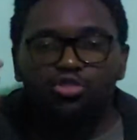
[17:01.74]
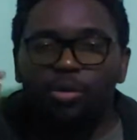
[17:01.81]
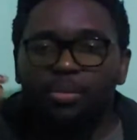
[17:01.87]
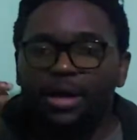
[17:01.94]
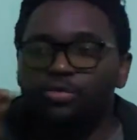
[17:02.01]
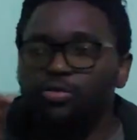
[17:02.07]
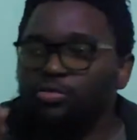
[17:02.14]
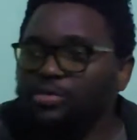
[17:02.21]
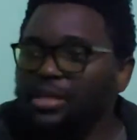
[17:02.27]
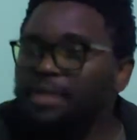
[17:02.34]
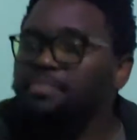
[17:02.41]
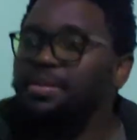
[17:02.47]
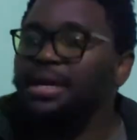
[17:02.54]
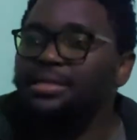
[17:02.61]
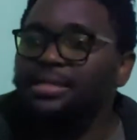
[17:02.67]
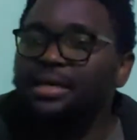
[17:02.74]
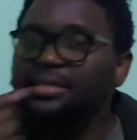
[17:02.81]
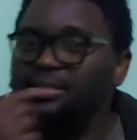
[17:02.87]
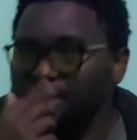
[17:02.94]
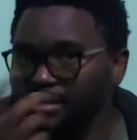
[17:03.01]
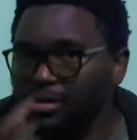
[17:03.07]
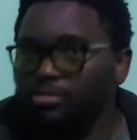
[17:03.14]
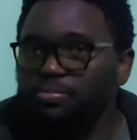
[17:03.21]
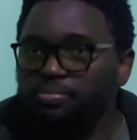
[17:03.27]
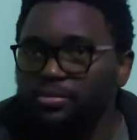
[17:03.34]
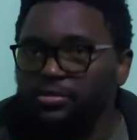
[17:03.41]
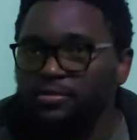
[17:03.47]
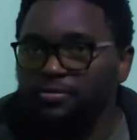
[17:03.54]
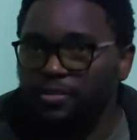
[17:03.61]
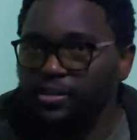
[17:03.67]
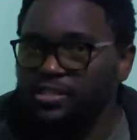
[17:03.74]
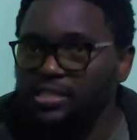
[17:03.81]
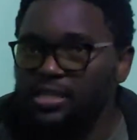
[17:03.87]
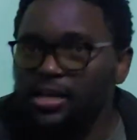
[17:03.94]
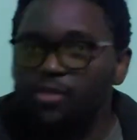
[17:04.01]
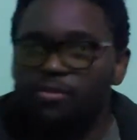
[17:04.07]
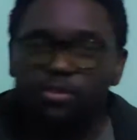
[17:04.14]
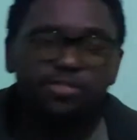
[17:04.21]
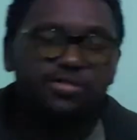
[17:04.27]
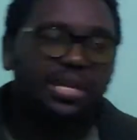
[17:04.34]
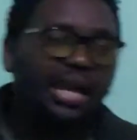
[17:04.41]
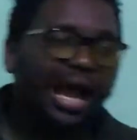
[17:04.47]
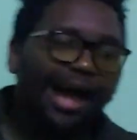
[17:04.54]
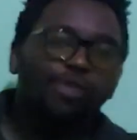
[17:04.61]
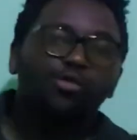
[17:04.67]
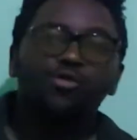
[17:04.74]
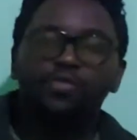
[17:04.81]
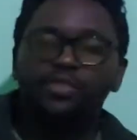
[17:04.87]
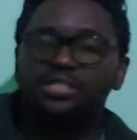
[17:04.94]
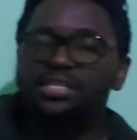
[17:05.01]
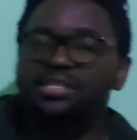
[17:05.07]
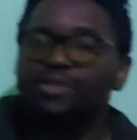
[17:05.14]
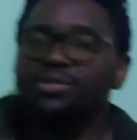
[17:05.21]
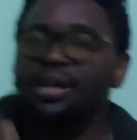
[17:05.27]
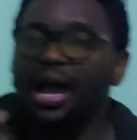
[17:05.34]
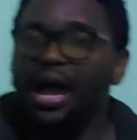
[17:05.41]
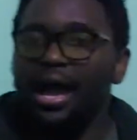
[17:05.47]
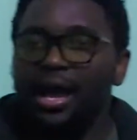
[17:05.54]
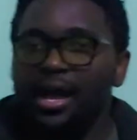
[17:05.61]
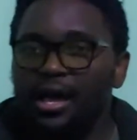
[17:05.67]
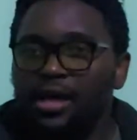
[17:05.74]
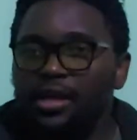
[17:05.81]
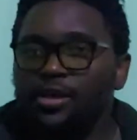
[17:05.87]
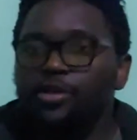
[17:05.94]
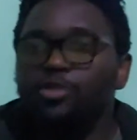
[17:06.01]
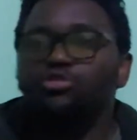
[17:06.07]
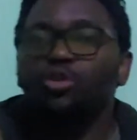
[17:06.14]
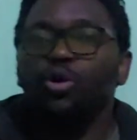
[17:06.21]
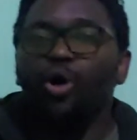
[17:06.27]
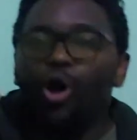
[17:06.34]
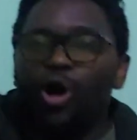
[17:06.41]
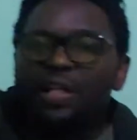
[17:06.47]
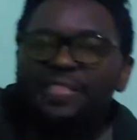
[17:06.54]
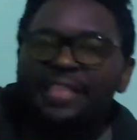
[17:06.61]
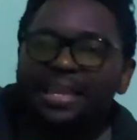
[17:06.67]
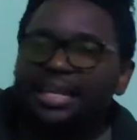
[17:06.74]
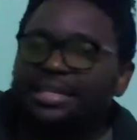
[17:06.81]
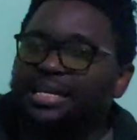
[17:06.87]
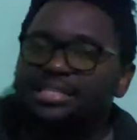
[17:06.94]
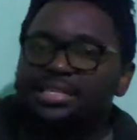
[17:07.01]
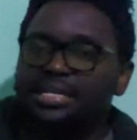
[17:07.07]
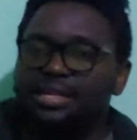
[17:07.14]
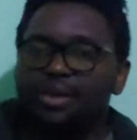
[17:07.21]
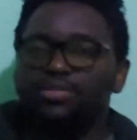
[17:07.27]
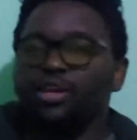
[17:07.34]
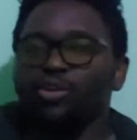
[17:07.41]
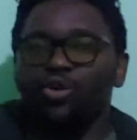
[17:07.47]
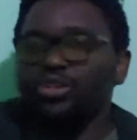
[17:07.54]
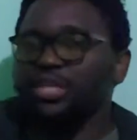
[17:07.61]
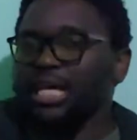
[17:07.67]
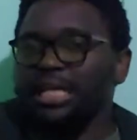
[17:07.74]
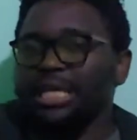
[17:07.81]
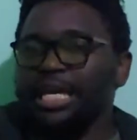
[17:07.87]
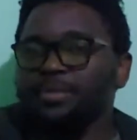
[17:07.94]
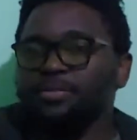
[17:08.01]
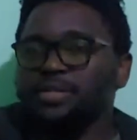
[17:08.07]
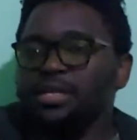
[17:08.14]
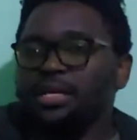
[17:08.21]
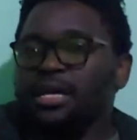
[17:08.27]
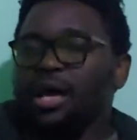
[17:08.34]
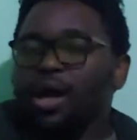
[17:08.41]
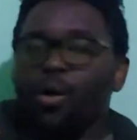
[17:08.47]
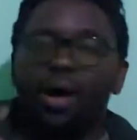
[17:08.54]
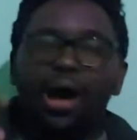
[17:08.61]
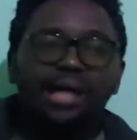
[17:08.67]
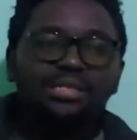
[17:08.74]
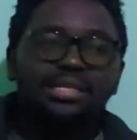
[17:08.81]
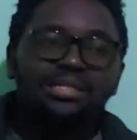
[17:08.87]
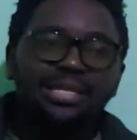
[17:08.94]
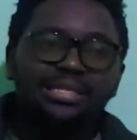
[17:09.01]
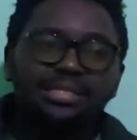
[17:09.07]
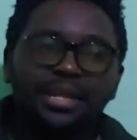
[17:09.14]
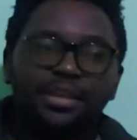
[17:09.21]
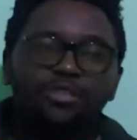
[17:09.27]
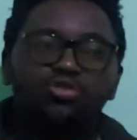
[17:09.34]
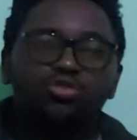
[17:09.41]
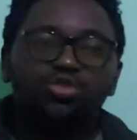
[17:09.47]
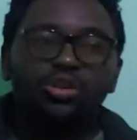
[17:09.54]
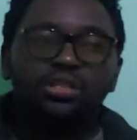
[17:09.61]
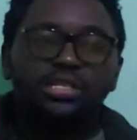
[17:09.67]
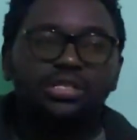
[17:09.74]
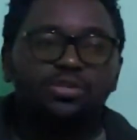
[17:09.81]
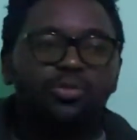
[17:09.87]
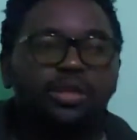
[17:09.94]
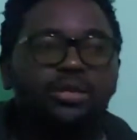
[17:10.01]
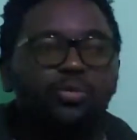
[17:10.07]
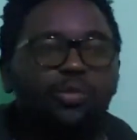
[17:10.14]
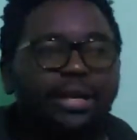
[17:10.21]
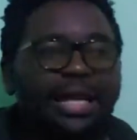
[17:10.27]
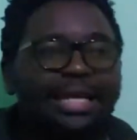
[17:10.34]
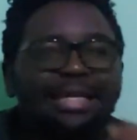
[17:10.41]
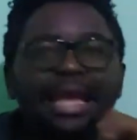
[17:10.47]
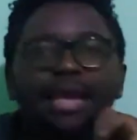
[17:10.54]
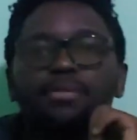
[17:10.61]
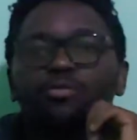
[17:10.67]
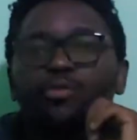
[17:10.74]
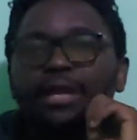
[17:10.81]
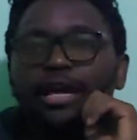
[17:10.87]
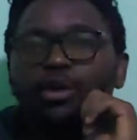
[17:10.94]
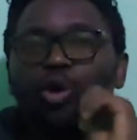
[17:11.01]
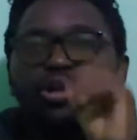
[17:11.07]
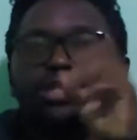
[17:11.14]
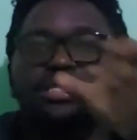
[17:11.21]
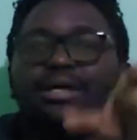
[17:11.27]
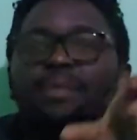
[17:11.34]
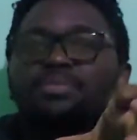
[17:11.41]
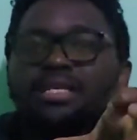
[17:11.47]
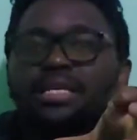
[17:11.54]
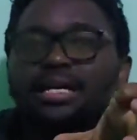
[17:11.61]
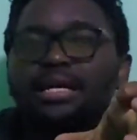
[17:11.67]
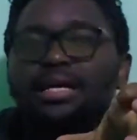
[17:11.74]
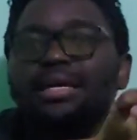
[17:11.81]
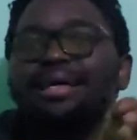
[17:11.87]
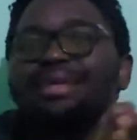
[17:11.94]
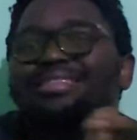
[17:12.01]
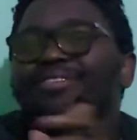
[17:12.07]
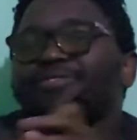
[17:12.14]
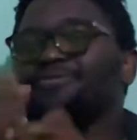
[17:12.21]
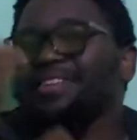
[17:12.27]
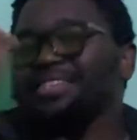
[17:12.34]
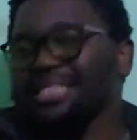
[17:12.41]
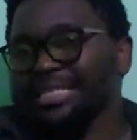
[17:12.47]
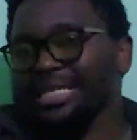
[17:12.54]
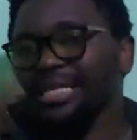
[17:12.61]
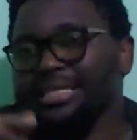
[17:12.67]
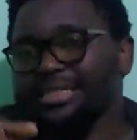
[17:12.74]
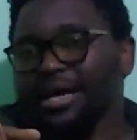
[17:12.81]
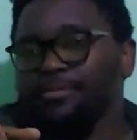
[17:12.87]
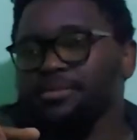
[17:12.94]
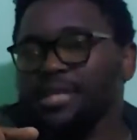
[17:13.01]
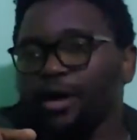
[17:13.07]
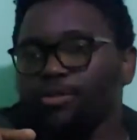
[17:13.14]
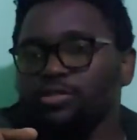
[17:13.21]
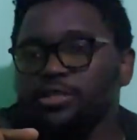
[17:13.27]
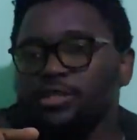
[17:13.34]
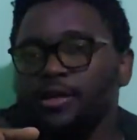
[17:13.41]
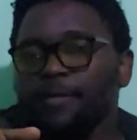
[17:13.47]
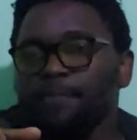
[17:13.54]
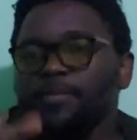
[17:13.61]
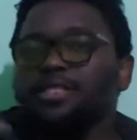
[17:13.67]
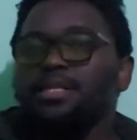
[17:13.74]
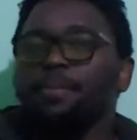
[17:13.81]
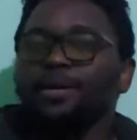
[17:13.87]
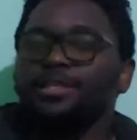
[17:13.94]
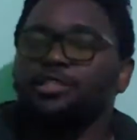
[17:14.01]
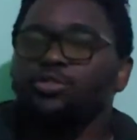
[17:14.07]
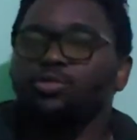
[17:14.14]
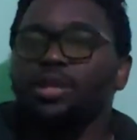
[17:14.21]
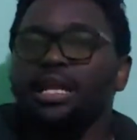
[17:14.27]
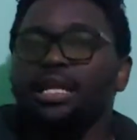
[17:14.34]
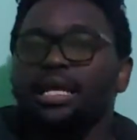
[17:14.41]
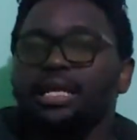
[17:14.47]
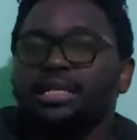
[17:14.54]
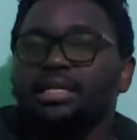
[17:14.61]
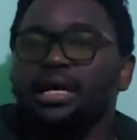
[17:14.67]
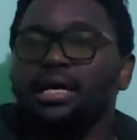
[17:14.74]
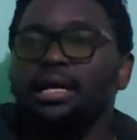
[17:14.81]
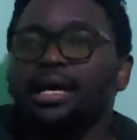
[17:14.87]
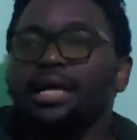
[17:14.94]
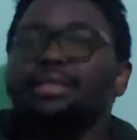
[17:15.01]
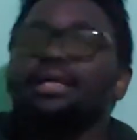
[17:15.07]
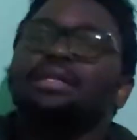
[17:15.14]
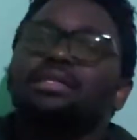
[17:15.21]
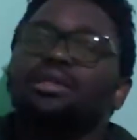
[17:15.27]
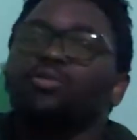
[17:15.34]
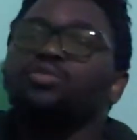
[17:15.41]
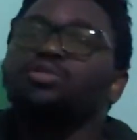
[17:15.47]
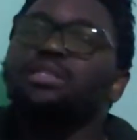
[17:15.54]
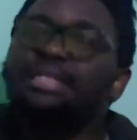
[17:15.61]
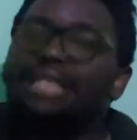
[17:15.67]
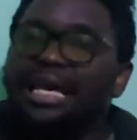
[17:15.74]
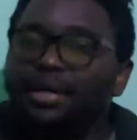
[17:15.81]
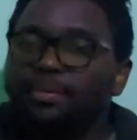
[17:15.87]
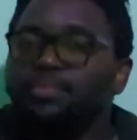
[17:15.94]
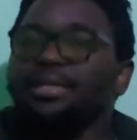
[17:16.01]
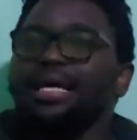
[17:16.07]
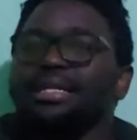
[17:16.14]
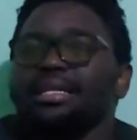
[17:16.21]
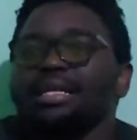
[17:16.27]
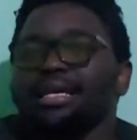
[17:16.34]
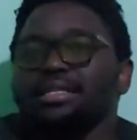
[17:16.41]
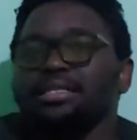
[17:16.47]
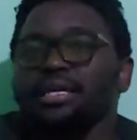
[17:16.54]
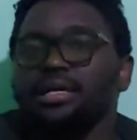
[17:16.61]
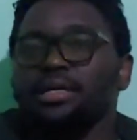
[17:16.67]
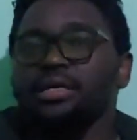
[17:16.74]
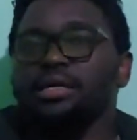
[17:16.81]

to your mind when you say bete is the sound B first. When you say aloof, it's the sound A. So all the letters, that's how they got their names. Our ancestors started to notice when I call something, the first letter that comes out, it's a particular letter, and then they would name that letter